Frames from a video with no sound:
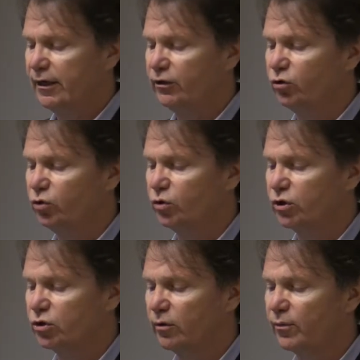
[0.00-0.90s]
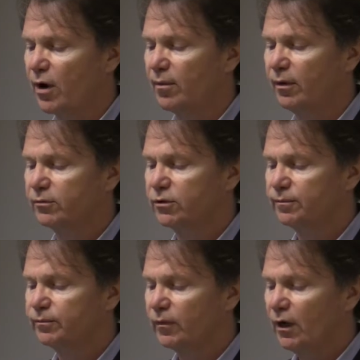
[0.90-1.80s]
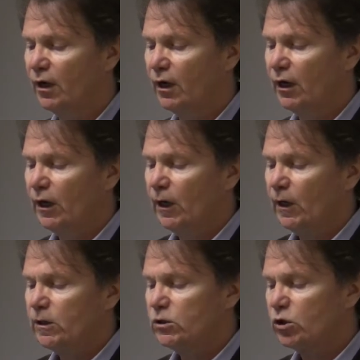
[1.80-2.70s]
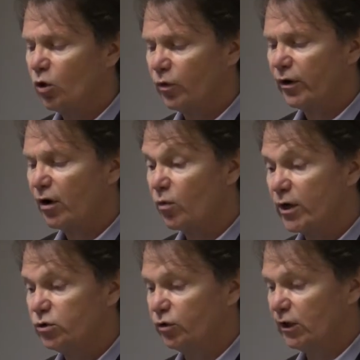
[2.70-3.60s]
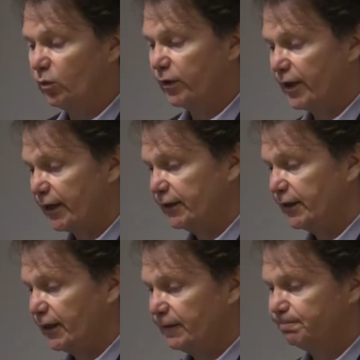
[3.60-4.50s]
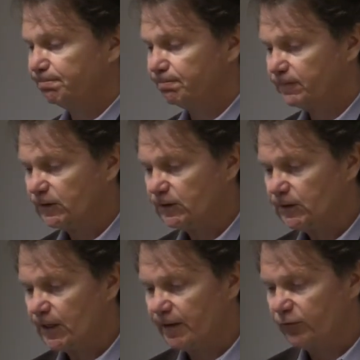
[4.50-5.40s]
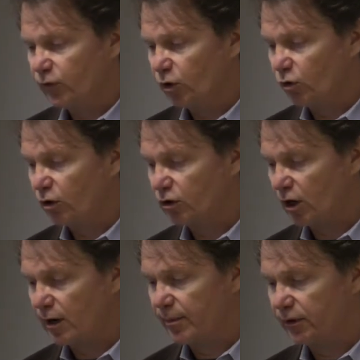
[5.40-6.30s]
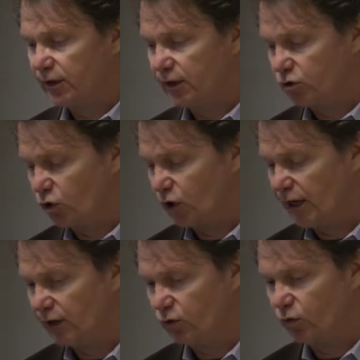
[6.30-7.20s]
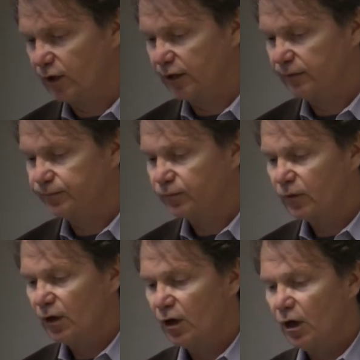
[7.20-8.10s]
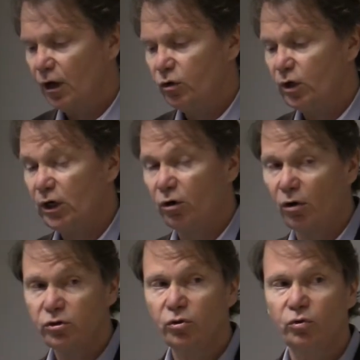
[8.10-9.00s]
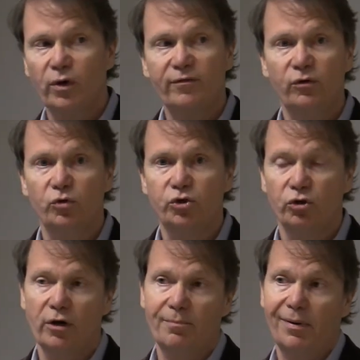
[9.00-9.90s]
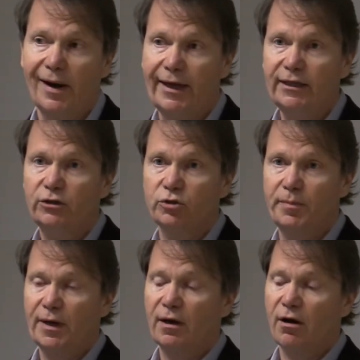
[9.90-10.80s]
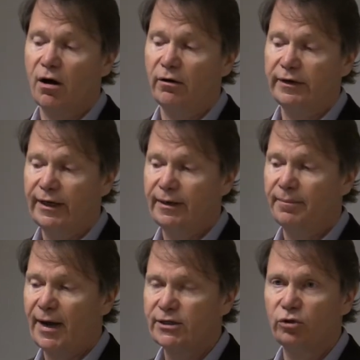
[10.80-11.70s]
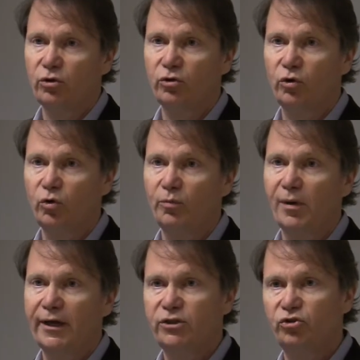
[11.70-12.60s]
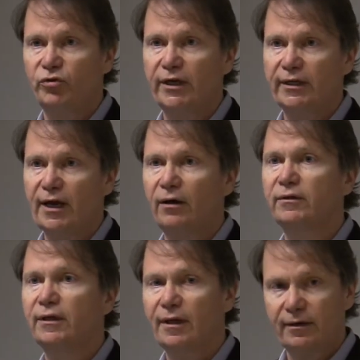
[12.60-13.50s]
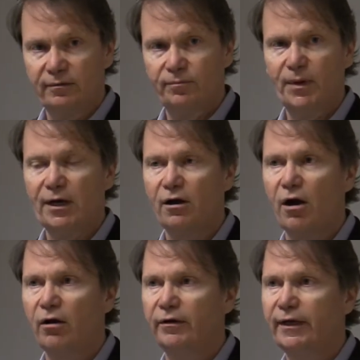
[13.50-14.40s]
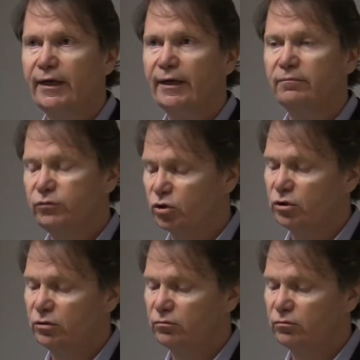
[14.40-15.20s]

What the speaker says: introduces some problems. So there are ways to deal with that that we're not going to talk about here, so you can't do that. You can also do evolution on a plate, just pick a colony and pass it onto a new plate, streak it out, and then pick a colony and just